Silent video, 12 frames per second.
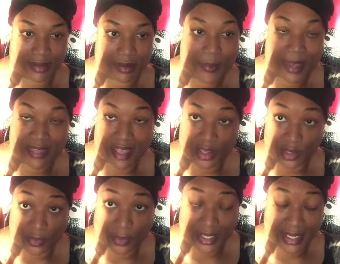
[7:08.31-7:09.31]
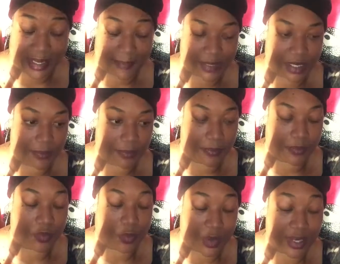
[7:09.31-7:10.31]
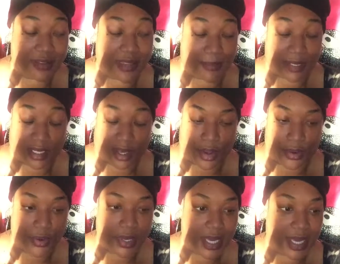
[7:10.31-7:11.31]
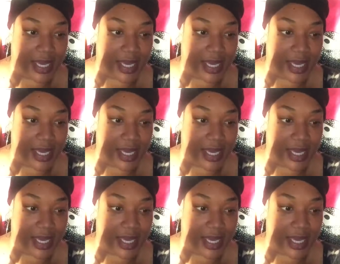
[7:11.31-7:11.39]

the way that you'd want them to go.